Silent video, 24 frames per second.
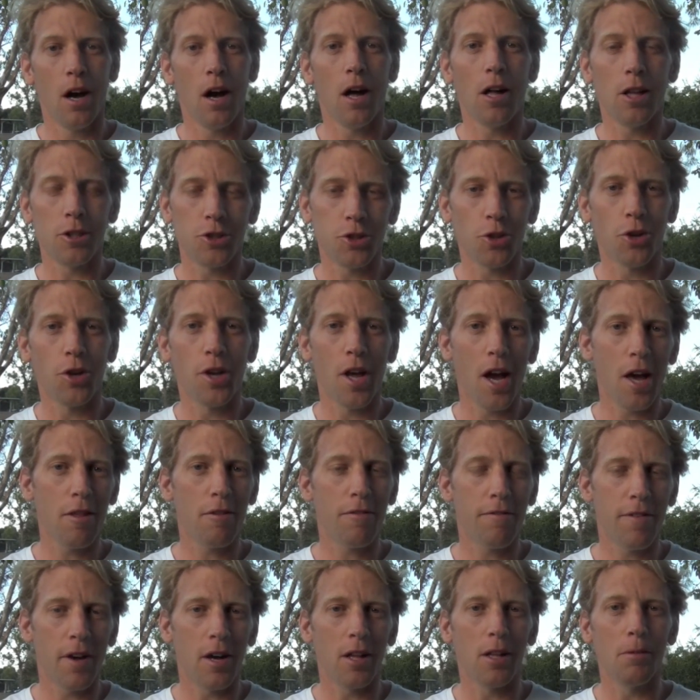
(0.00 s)
I'll join Heather
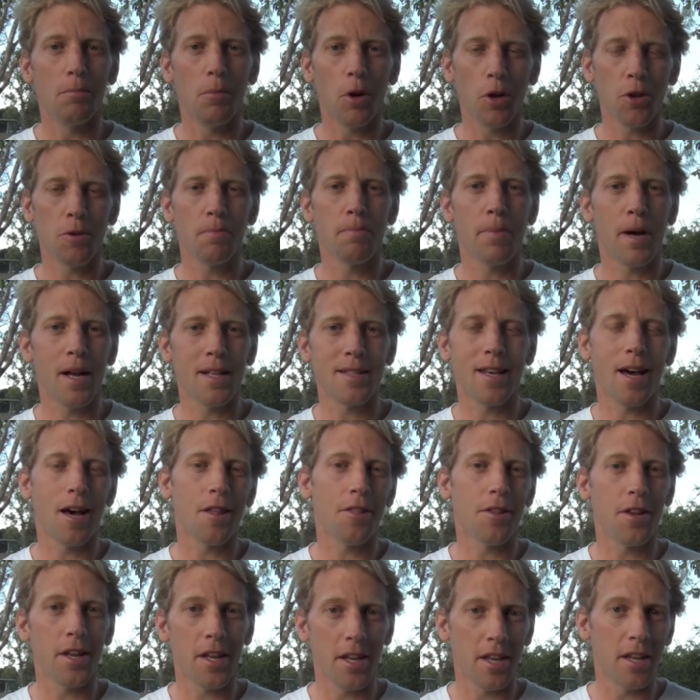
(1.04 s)
Fell, modern
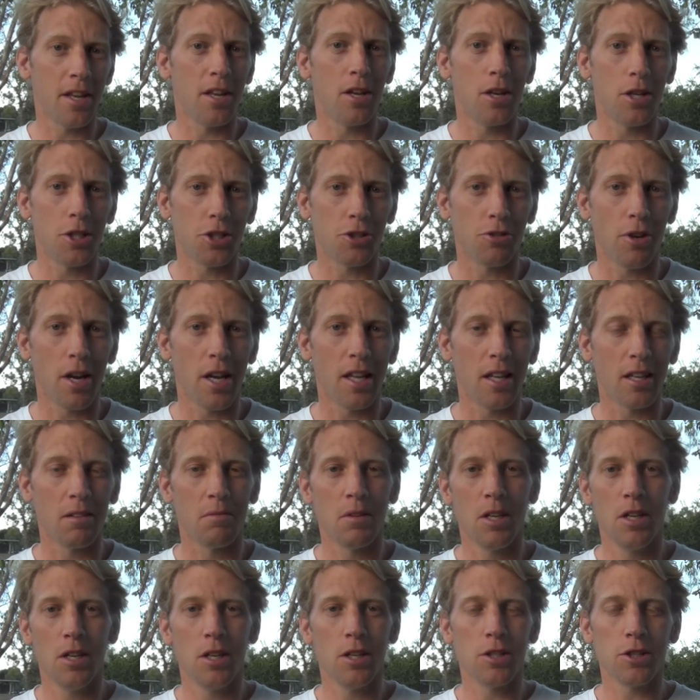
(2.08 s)
pentathlete, in her training.
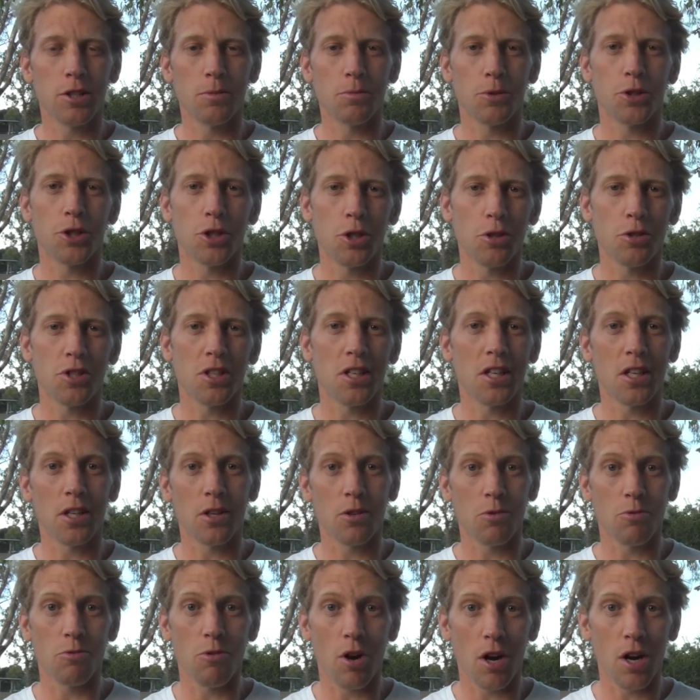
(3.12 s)
Some shooting,
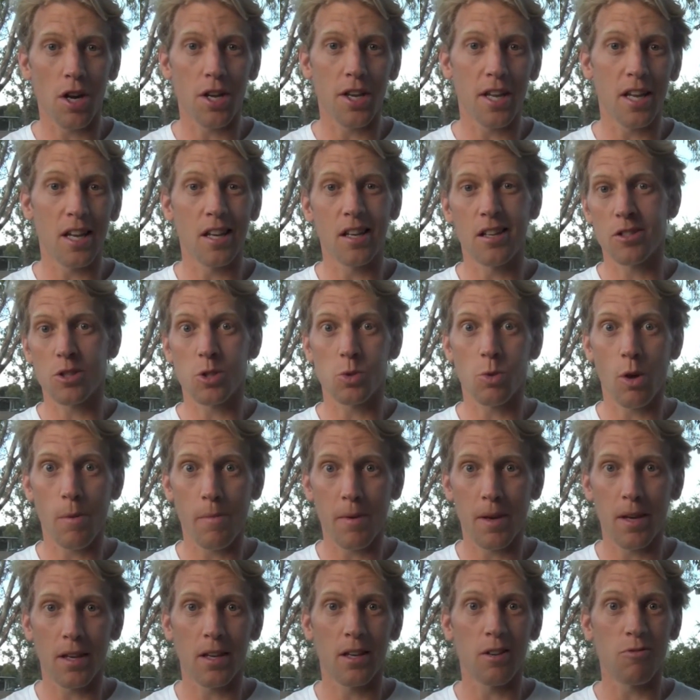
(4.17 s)
riding,
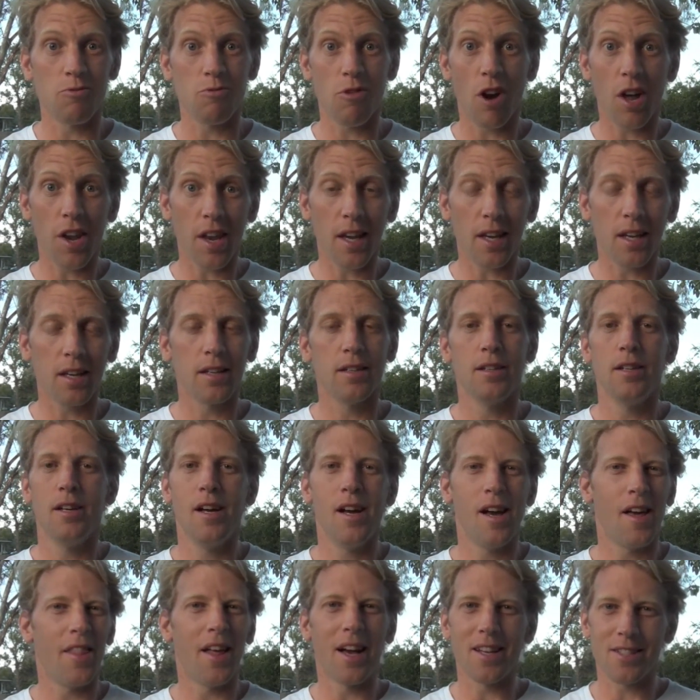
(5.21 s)
swimming, running,
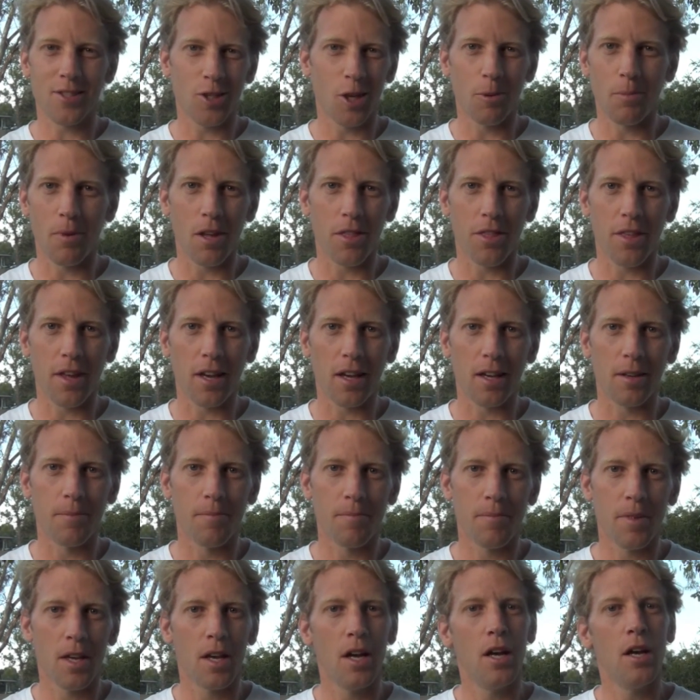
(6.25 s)
that's not my thing.
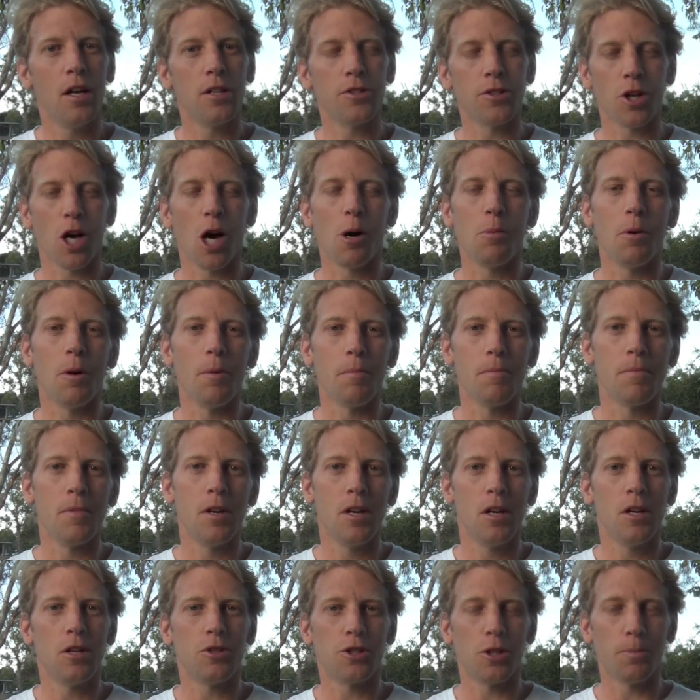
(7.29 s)
So come on,
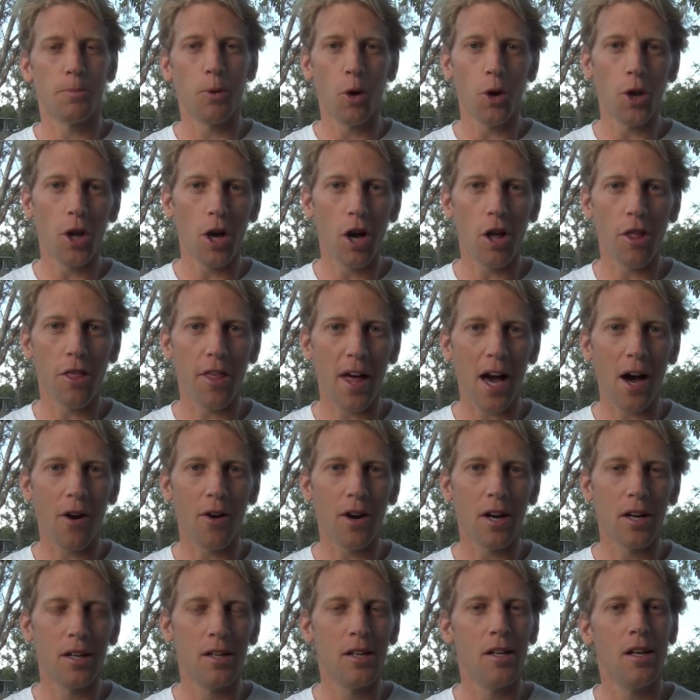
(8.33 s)
support Earth
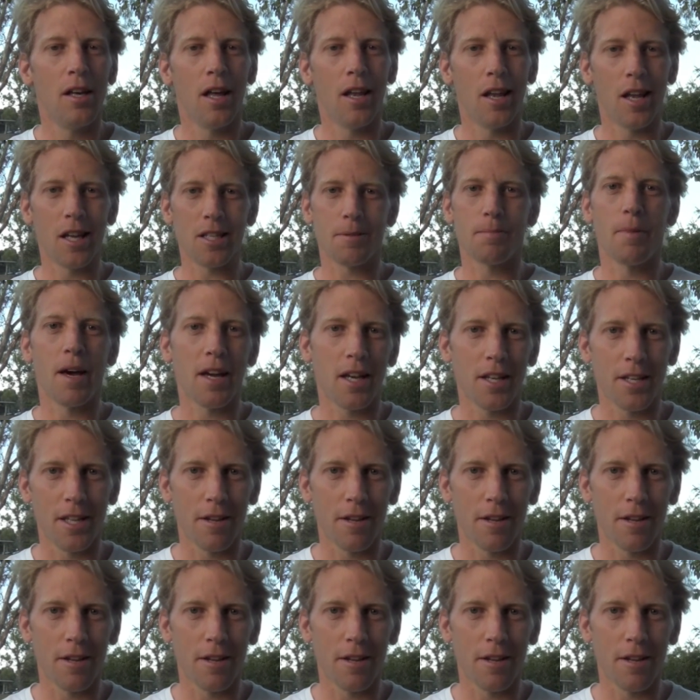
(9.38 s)
Hour and let's make a